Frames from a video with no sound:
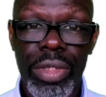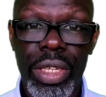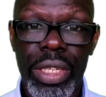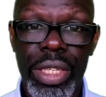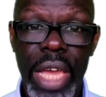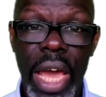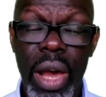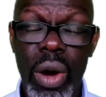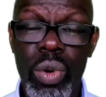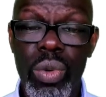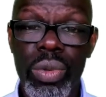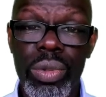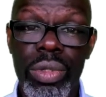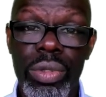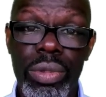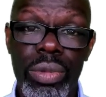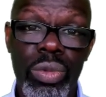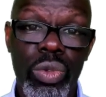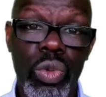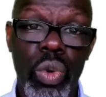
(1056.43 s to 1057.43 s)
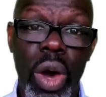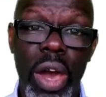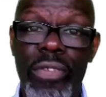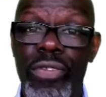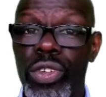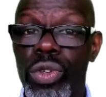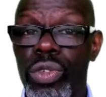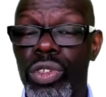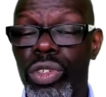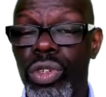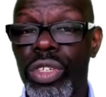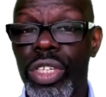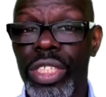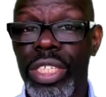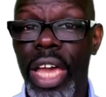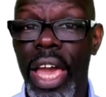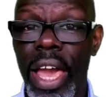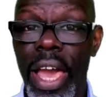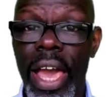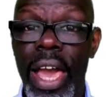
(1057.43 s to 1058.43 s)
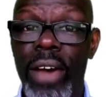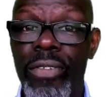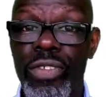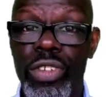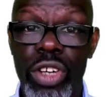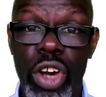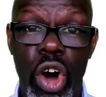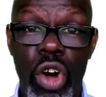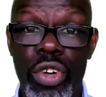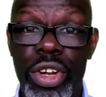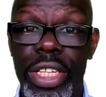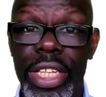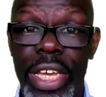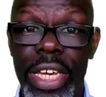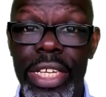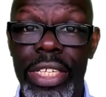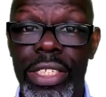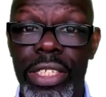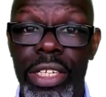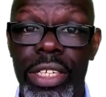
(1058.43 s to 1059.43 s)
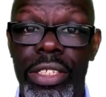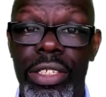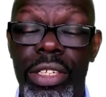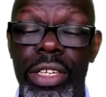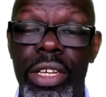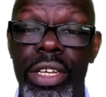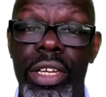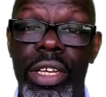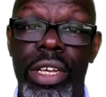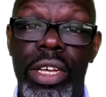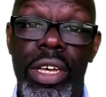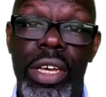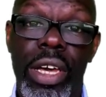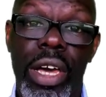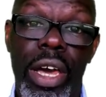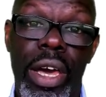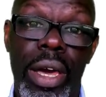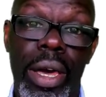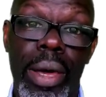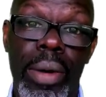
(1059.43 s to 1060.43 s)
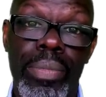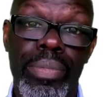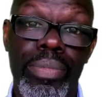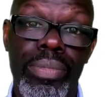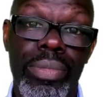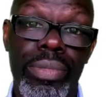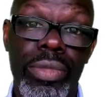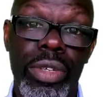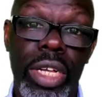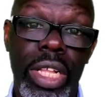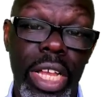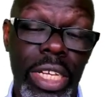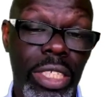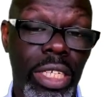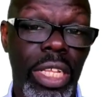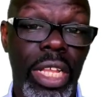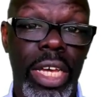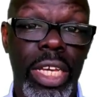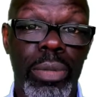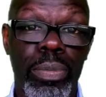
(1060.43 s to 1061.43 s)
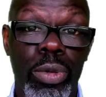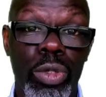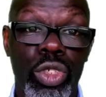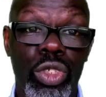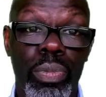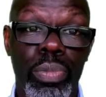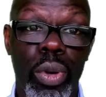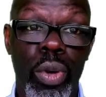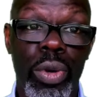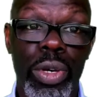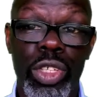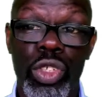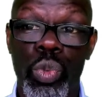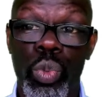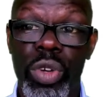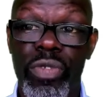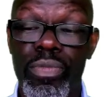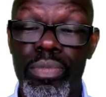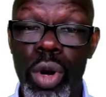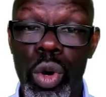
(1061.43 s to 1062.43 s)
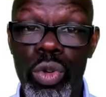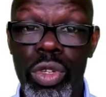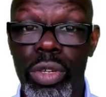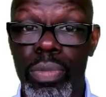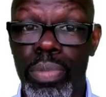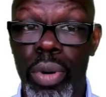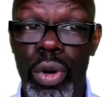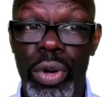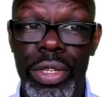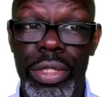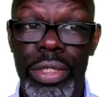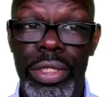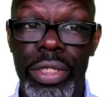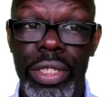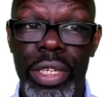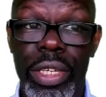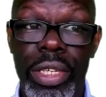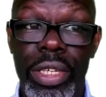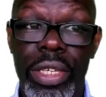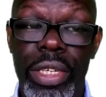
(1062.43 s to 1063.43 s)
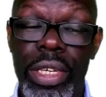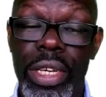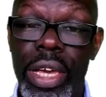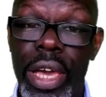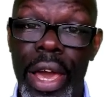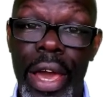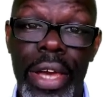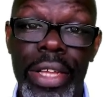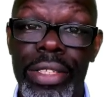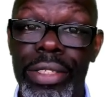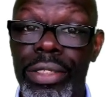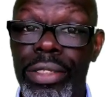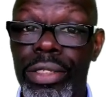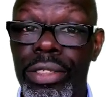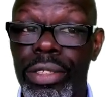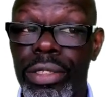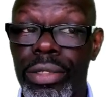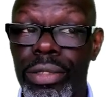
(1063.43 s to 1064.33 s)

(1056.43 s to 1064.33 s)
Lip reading: now quite a few studies have correlated classical acupuncture points with motor points, and